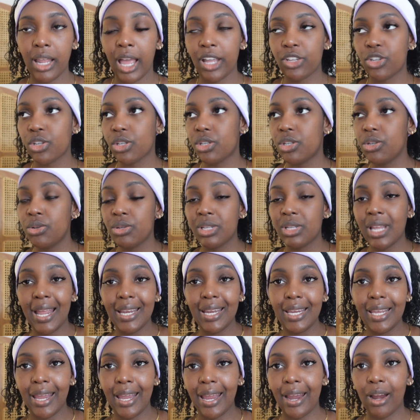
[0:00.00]
I just use
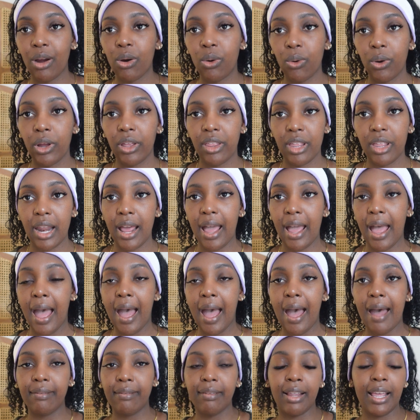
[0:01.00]
any hair oil that I have,